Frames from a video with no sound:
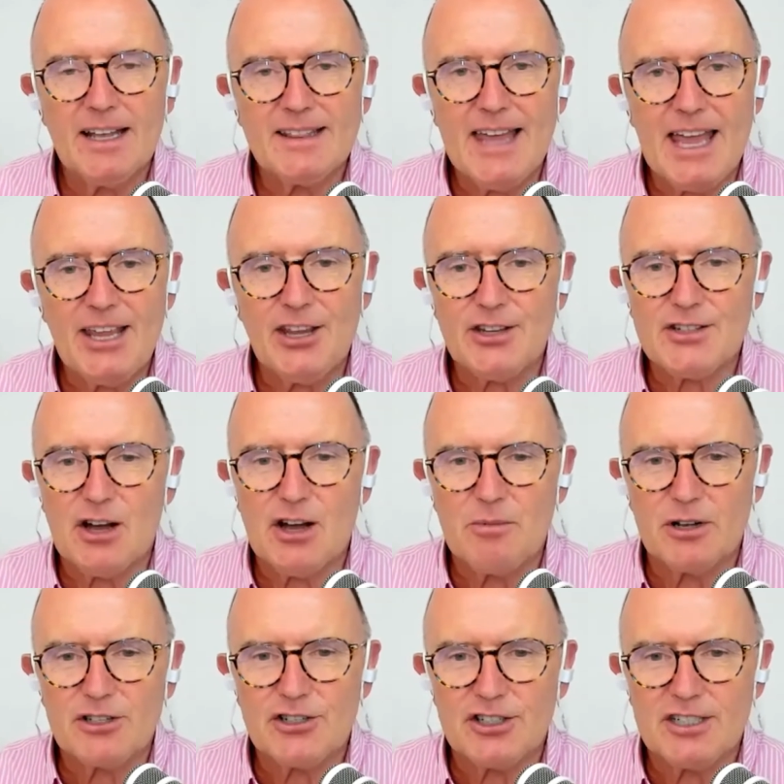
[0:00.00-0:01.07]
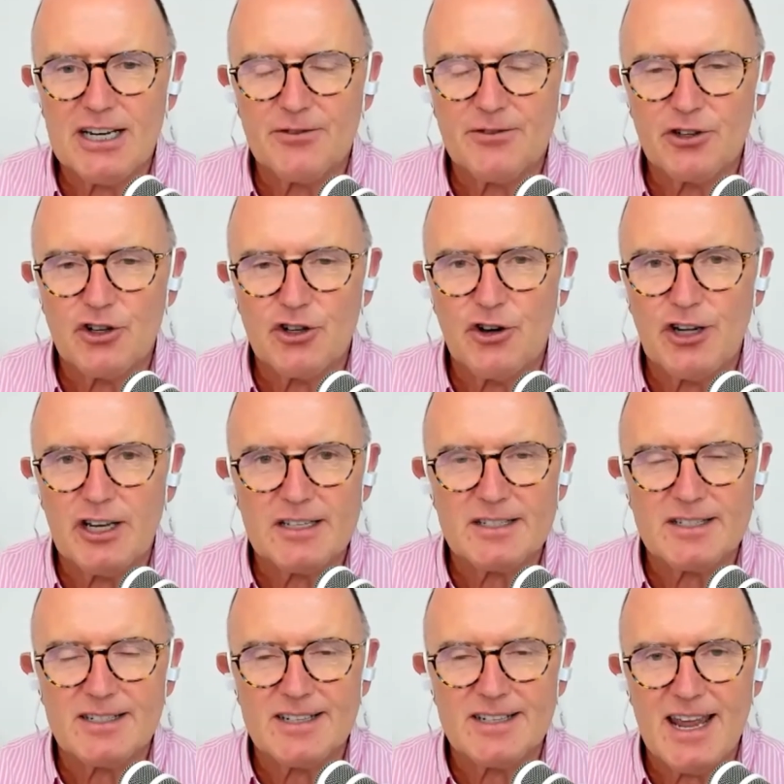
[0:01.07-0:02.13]
thank you so much indeed for joining us
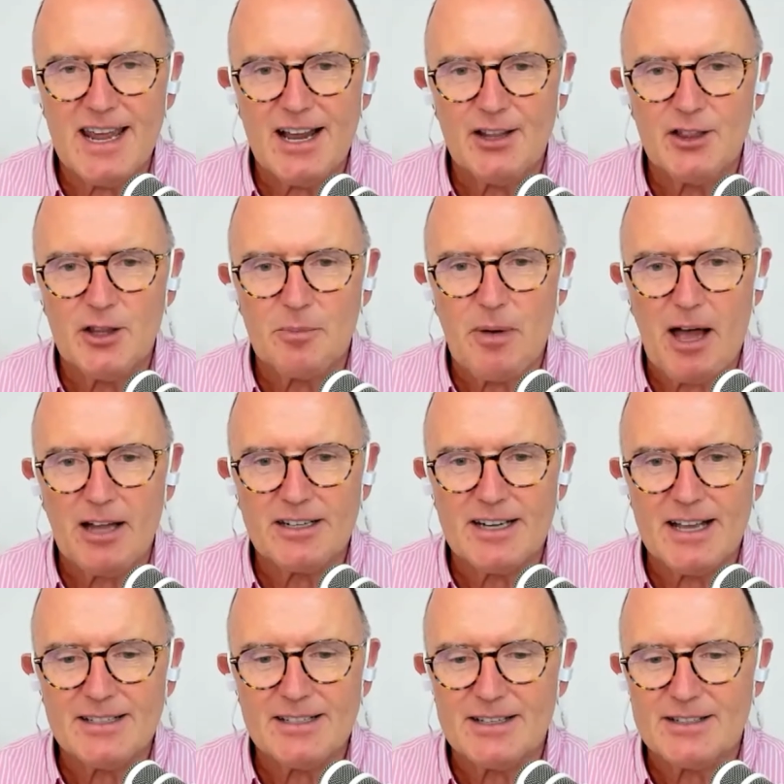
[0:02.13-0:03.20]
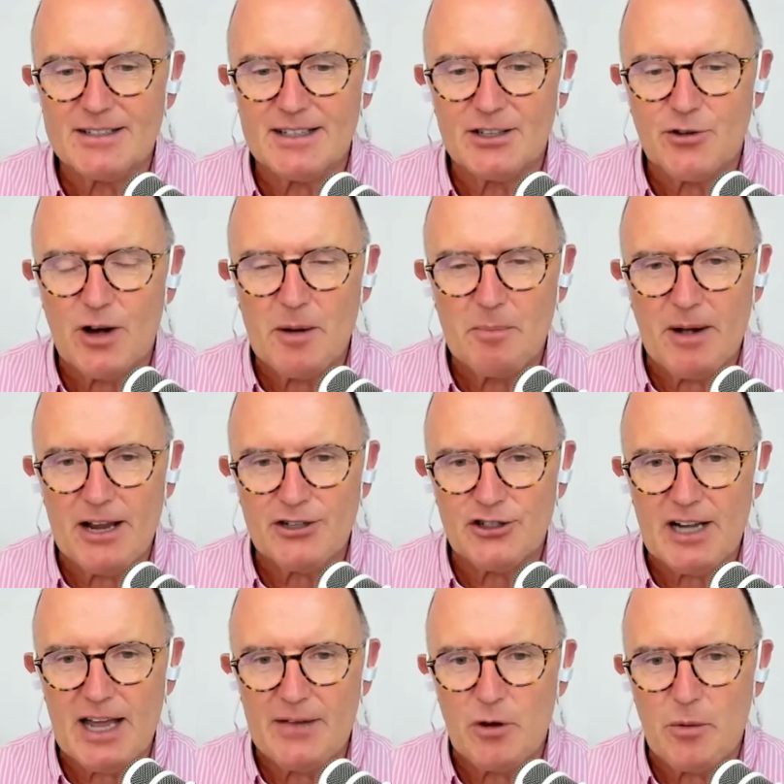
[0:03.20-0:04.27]
today on the podcast. It's a great pleasure
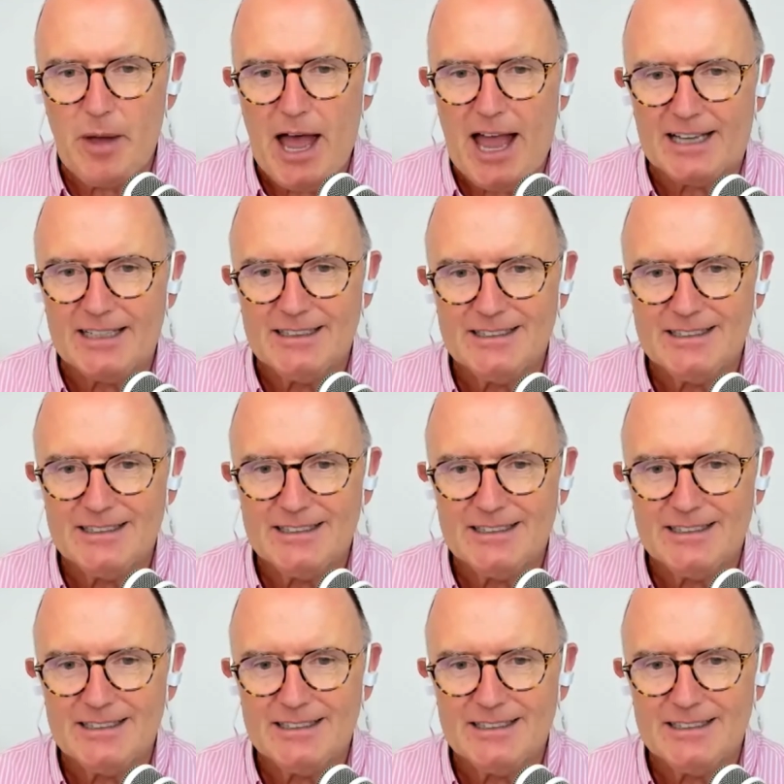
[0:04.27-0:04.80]
to have you back.